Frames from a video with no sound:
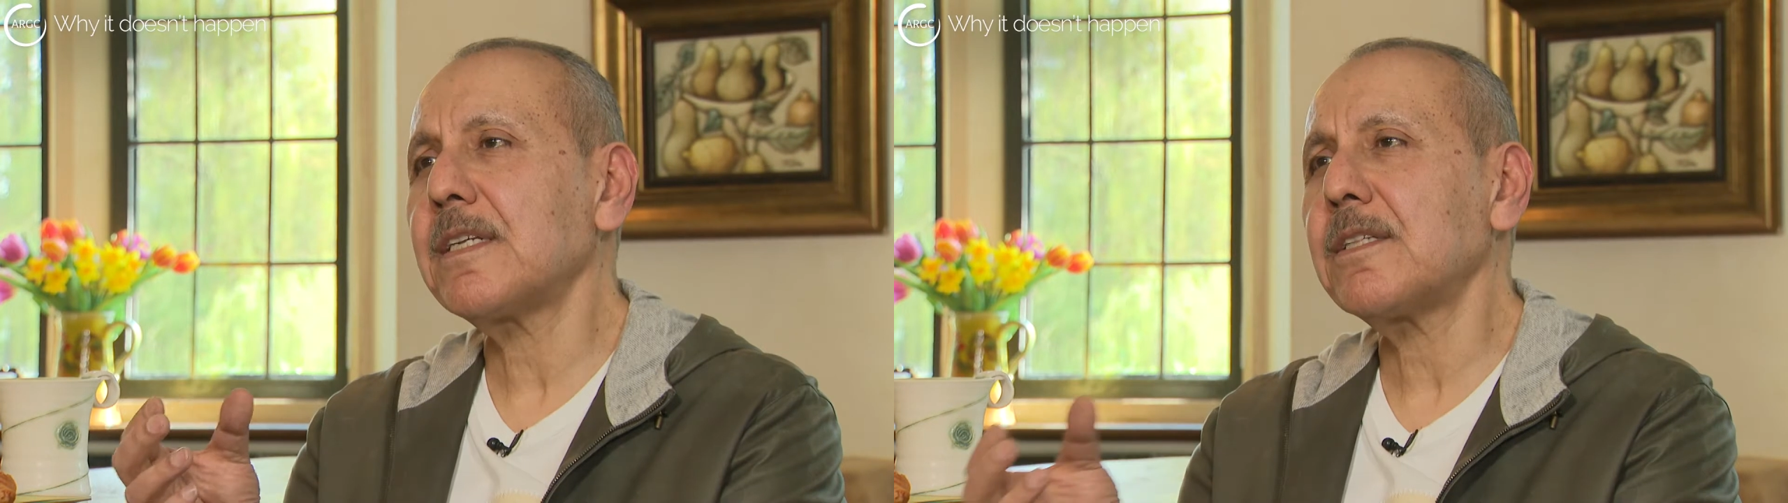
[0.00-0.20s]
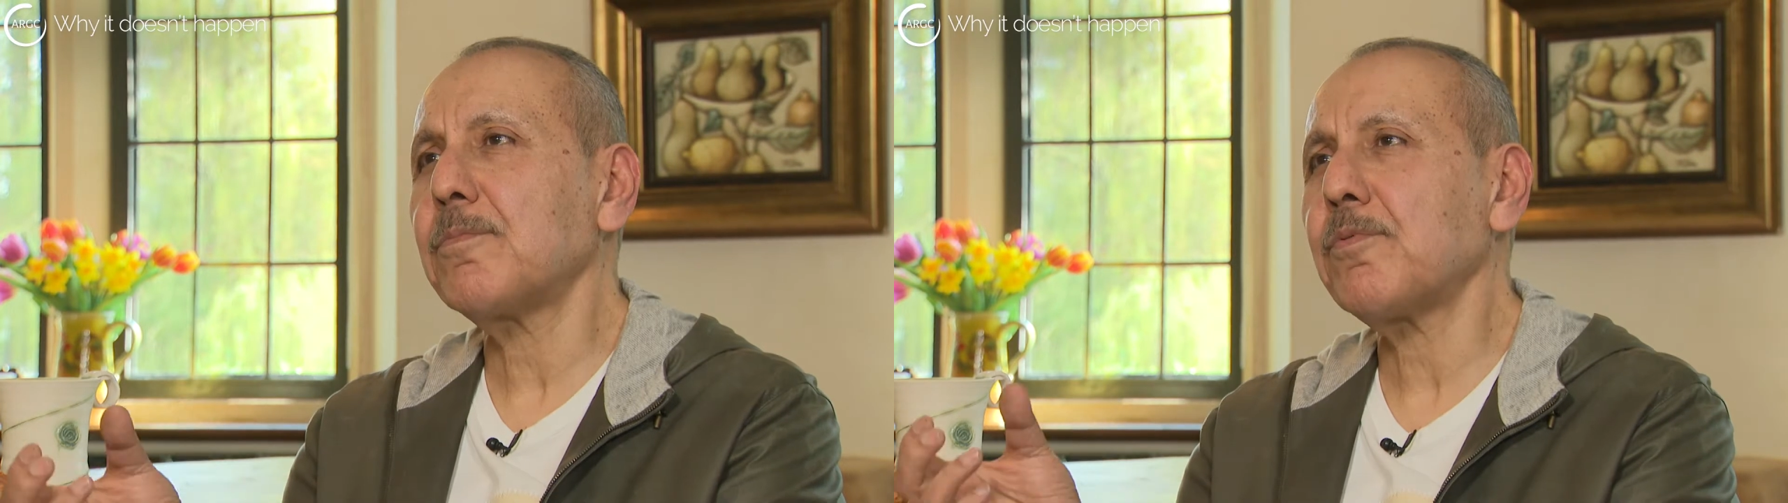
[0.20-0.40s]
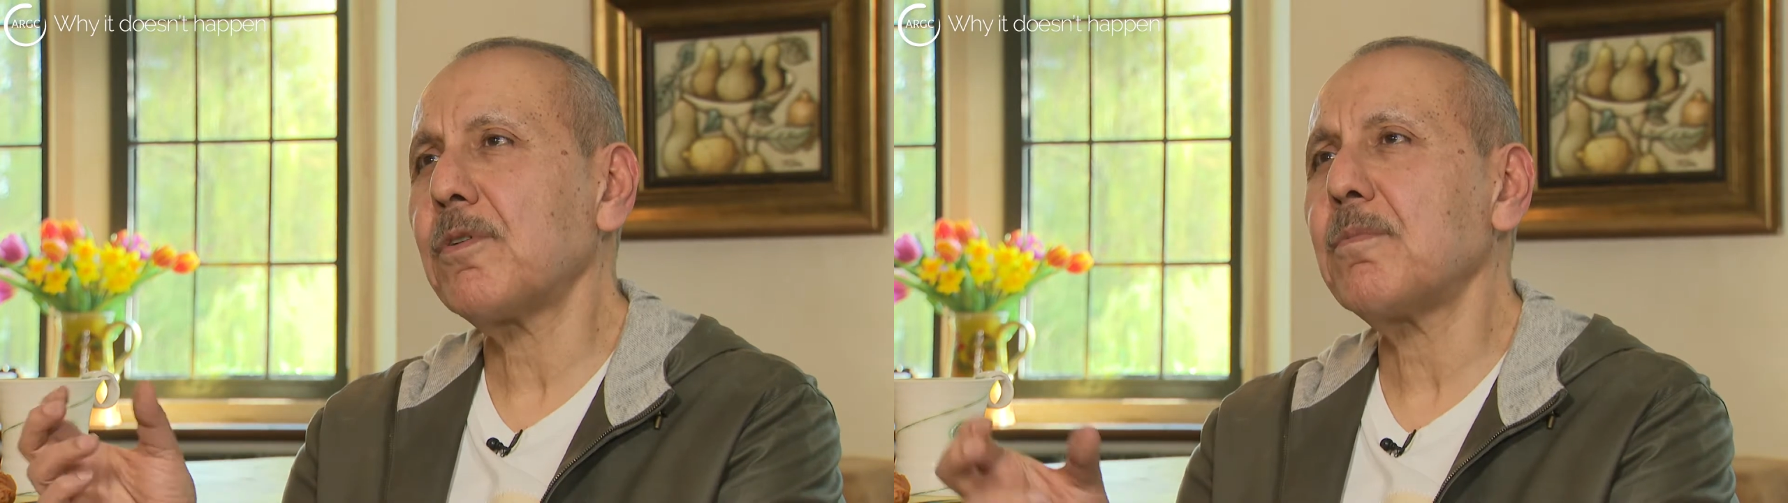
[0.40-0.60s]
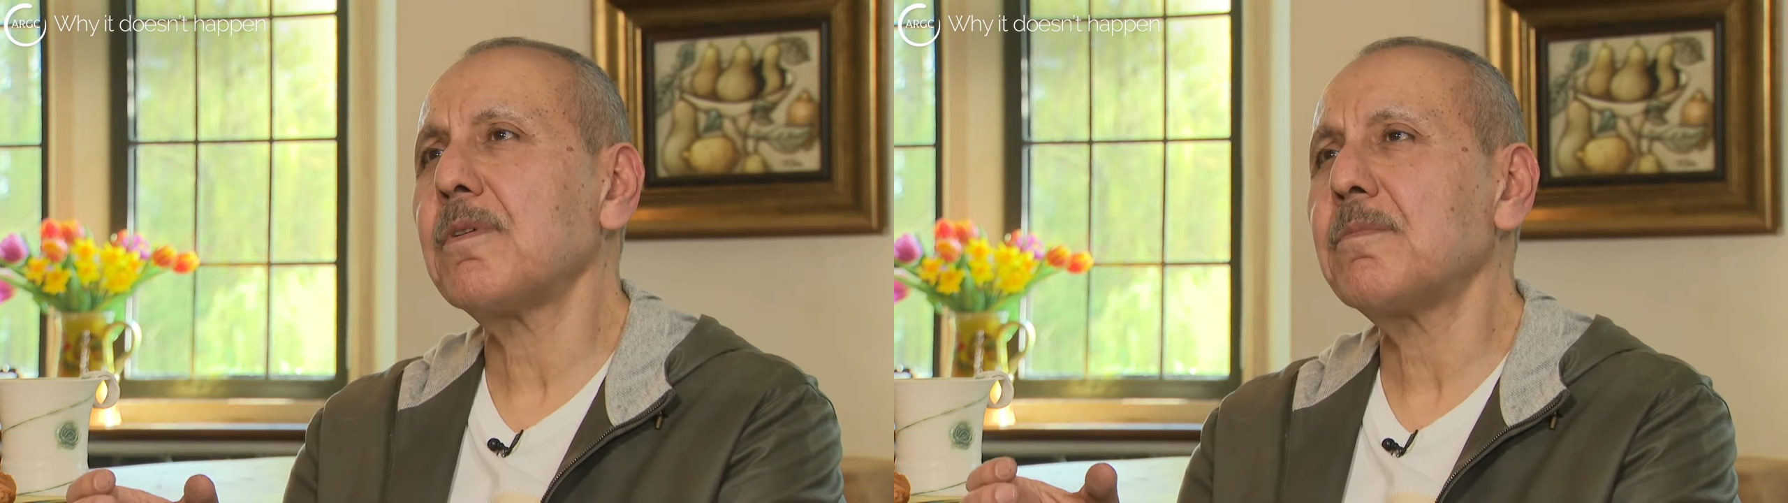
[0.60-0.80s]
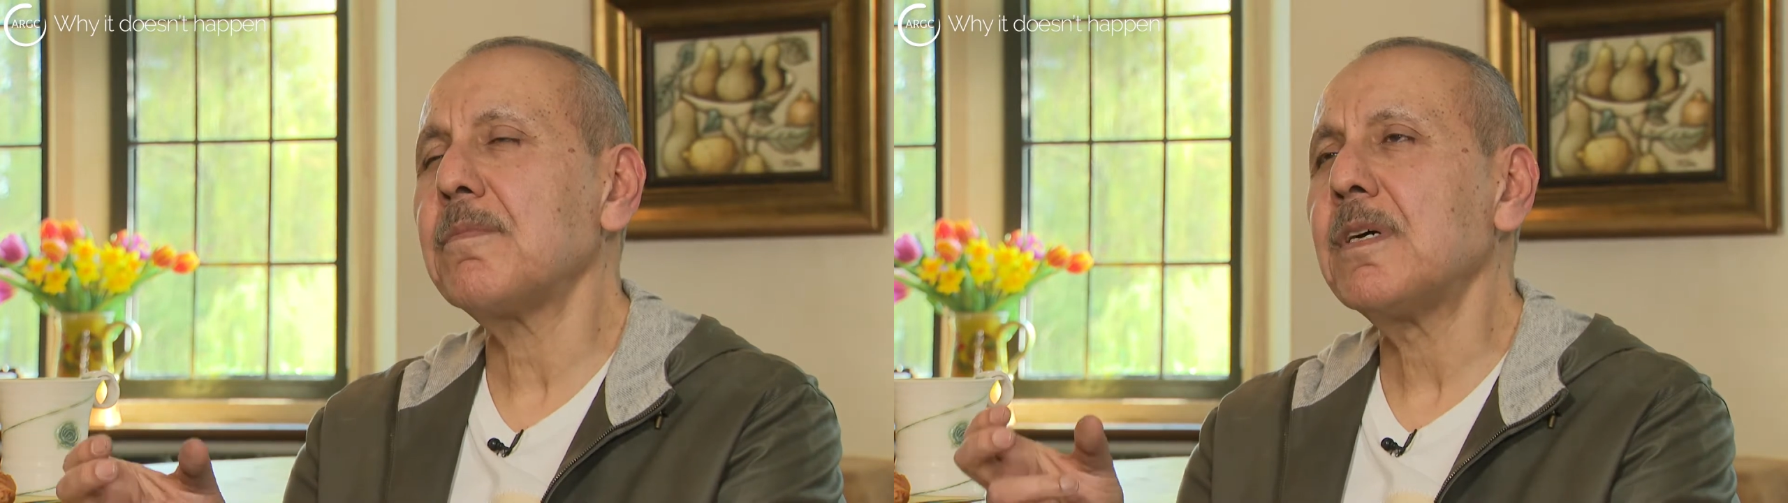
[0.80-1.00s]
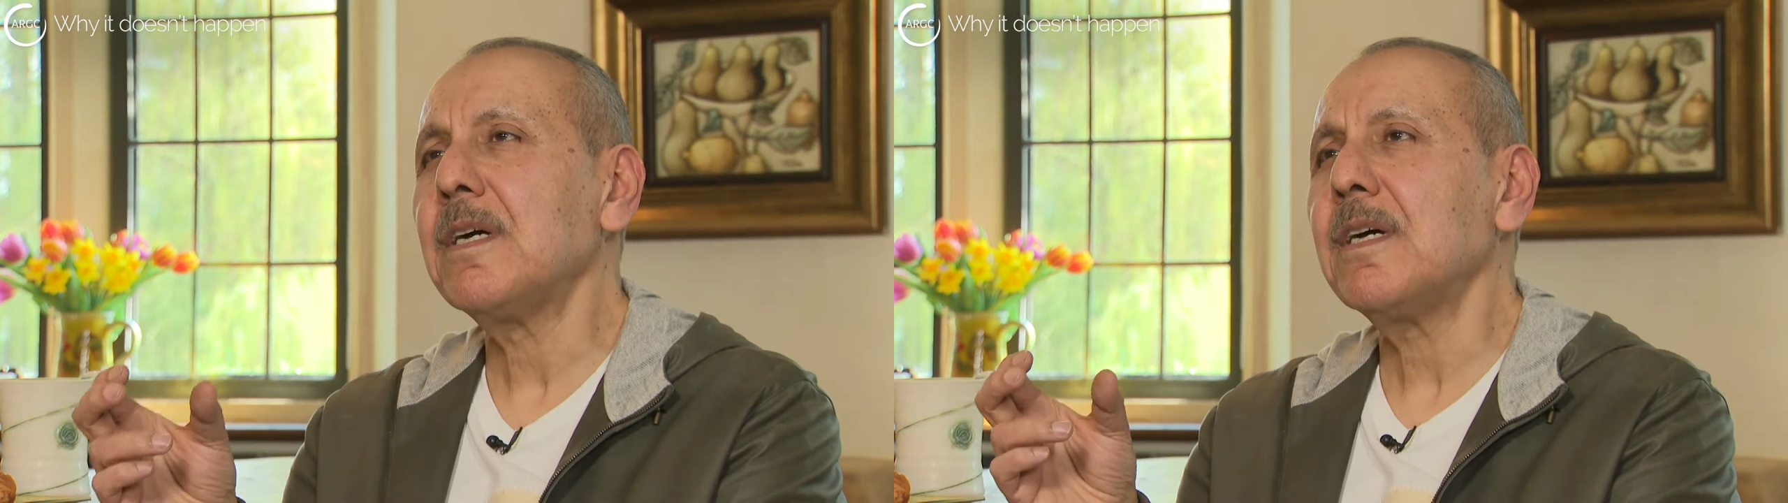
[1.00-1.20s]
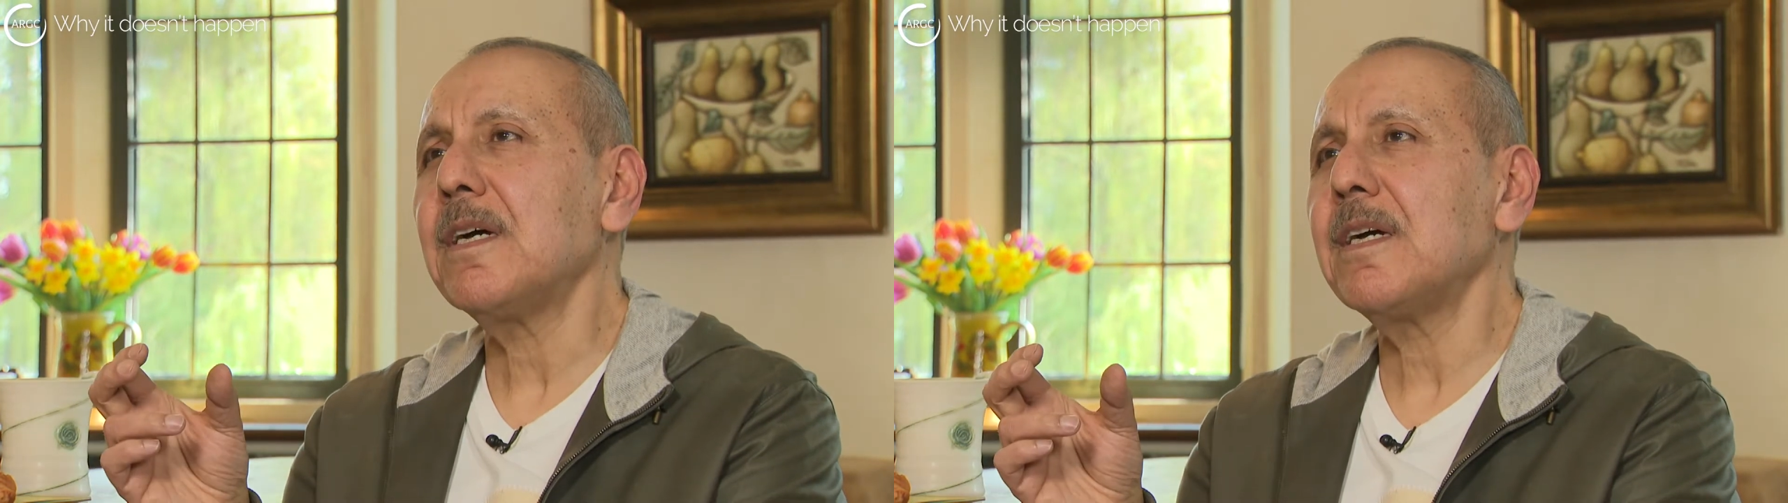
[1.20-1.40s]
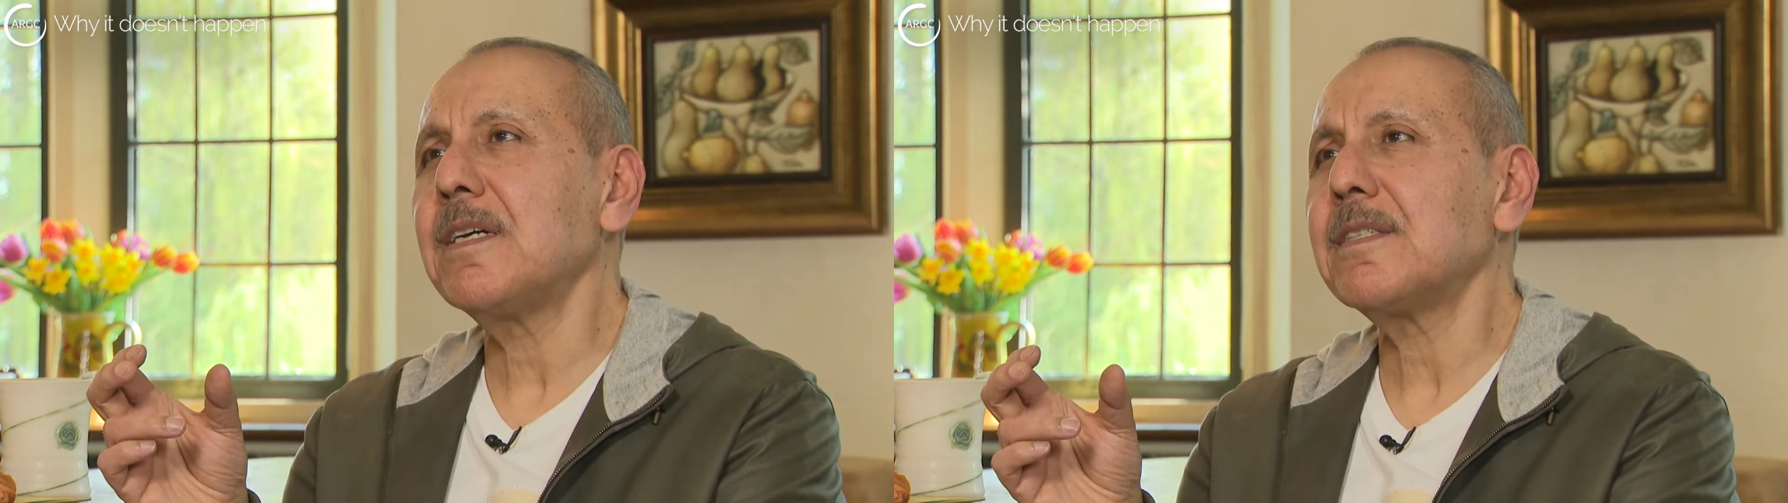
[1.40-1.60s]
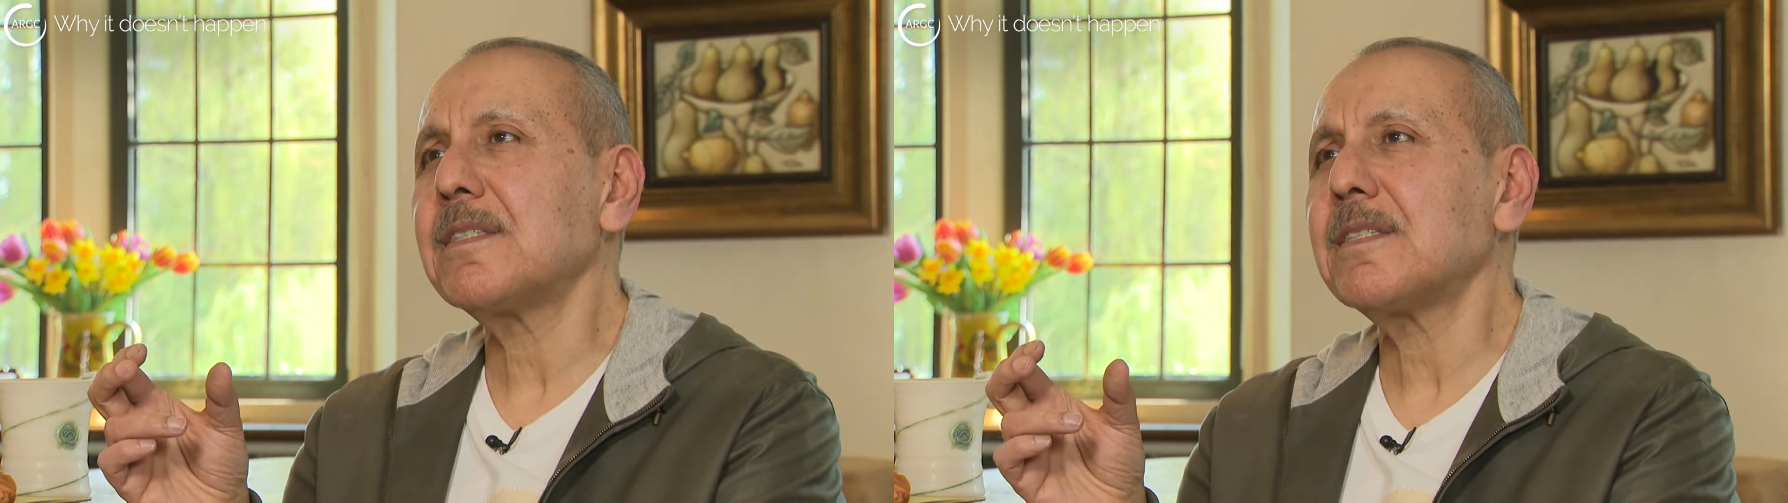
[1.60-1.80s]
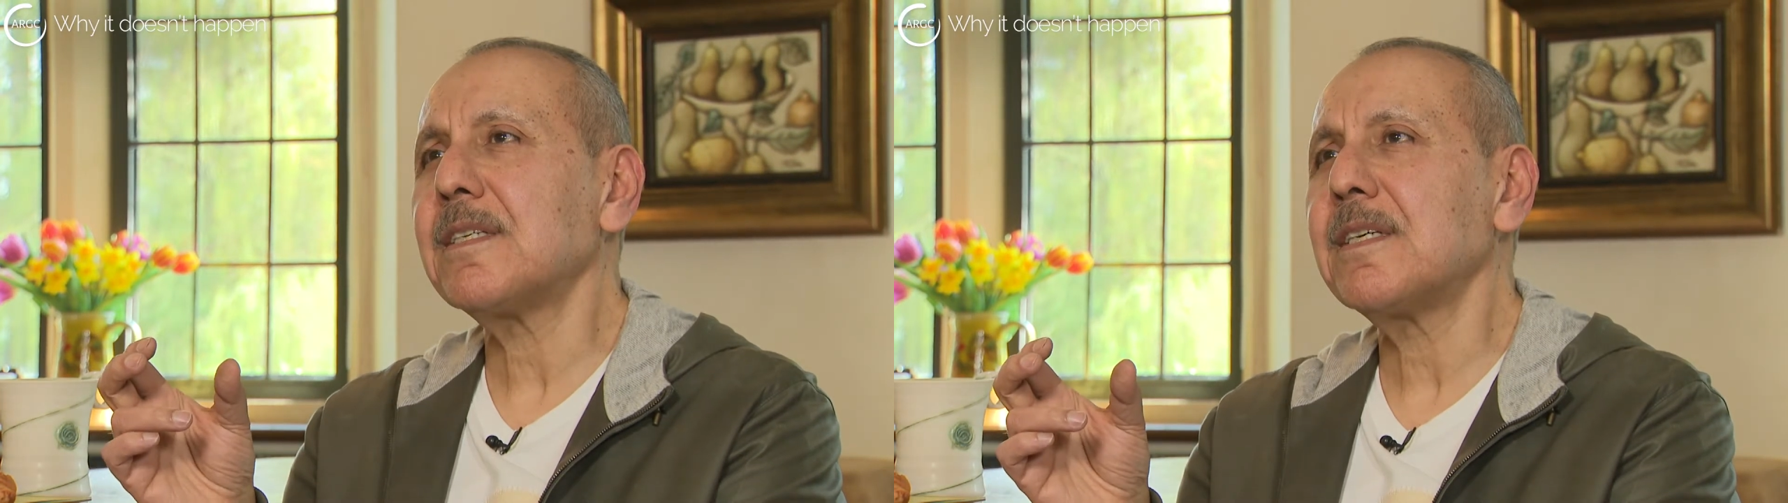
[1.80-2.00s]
that the problem is,